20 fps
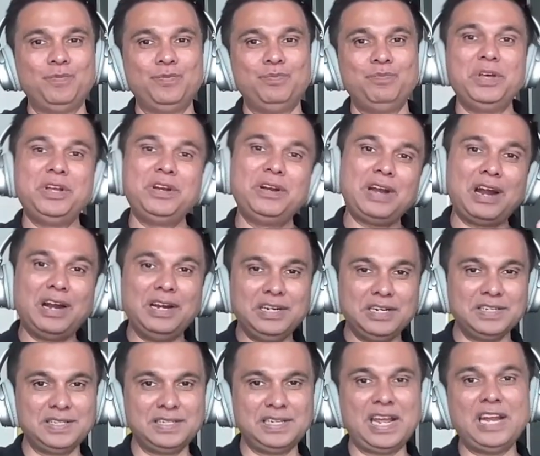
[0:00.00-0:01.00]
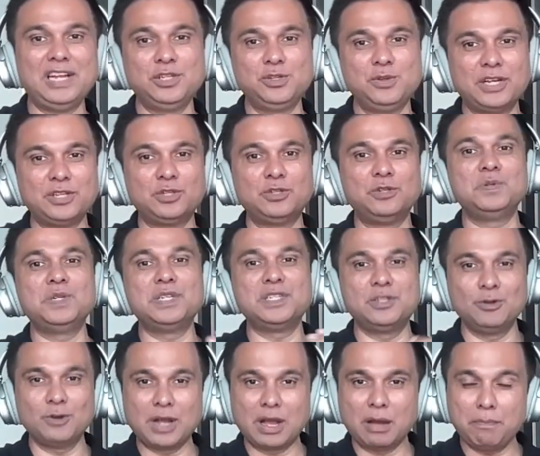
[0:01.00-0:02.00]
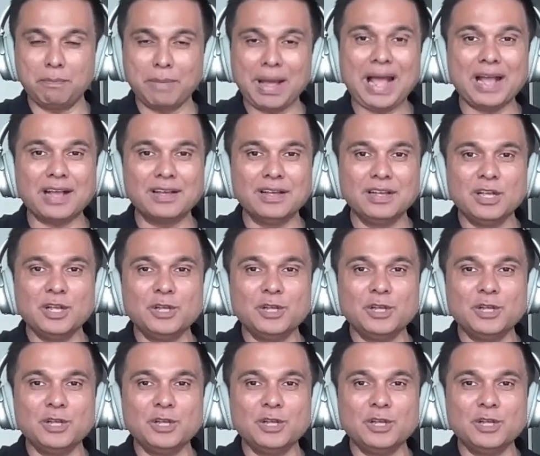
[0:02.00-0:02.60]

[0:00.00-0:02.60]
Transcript: Mirror understands you as soon as you come back.